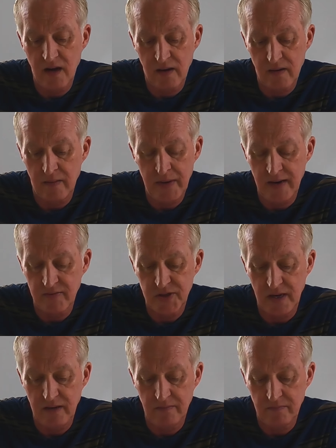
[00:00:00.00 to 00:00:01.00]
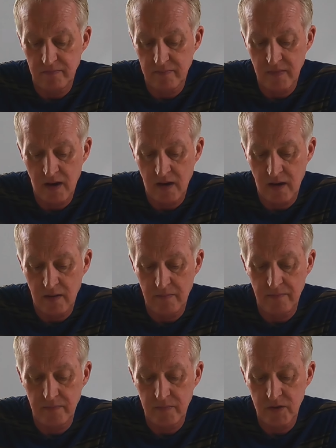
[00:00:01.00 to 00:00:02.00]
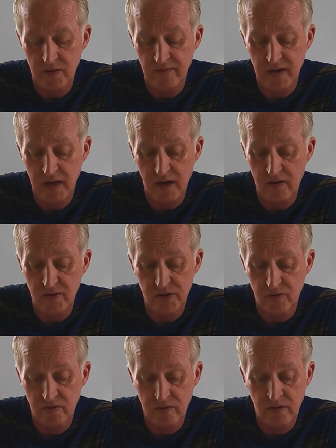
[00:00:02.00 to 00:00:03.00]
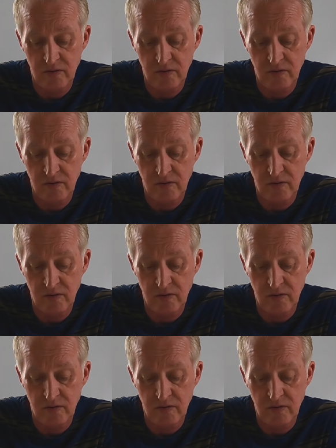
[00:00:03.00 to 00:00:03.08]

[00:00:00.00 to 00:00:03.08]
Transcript: I, I mean, I've seen um, sort of videos or,